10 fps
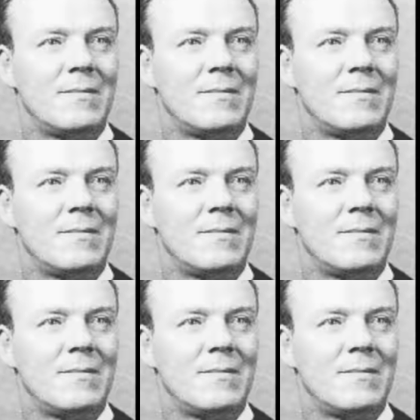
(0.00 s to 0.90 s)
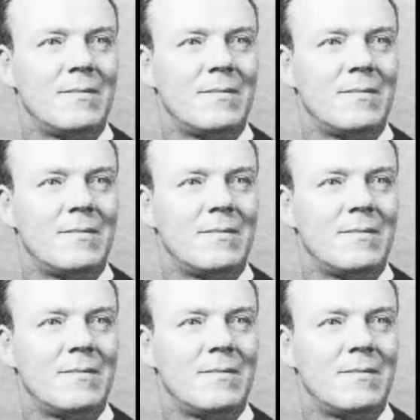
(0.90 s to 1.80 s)

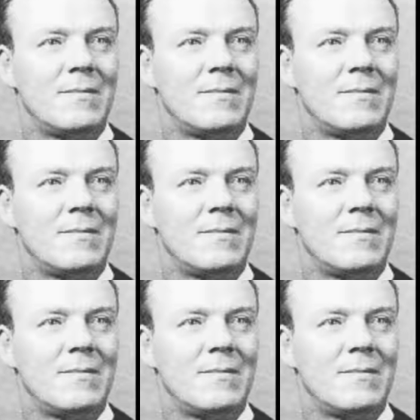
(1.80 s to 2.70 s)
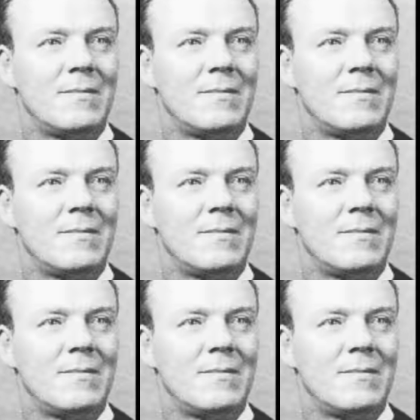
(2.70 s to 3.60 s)

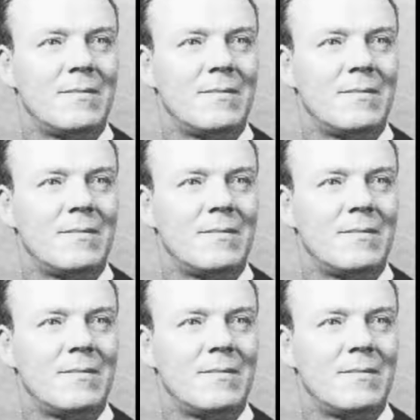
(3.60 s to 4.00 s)
The face doesn't move, so there is nothing to read.